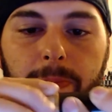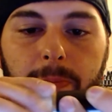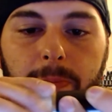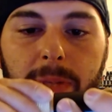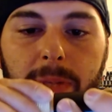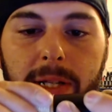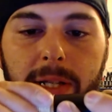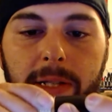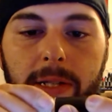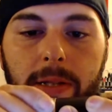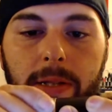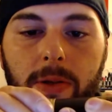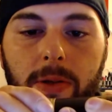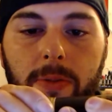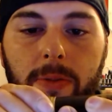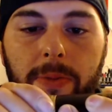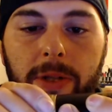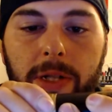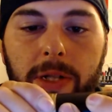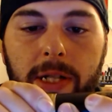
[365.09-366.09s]
Makes it so
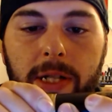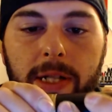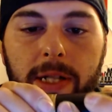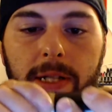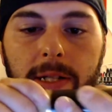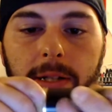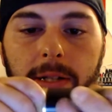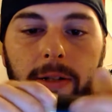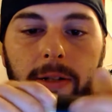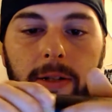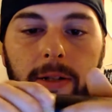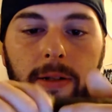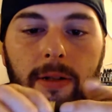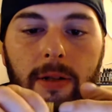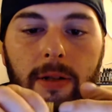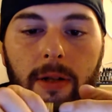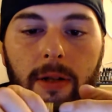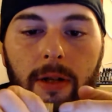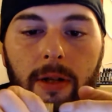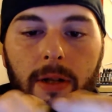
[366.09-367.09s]
much easier
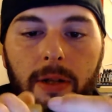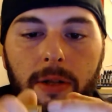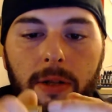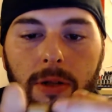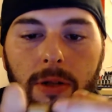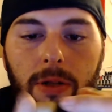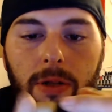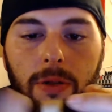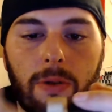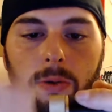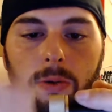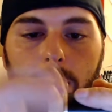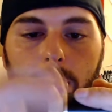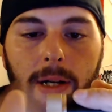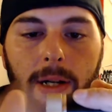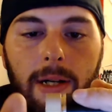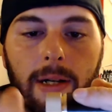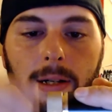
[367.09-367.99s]
to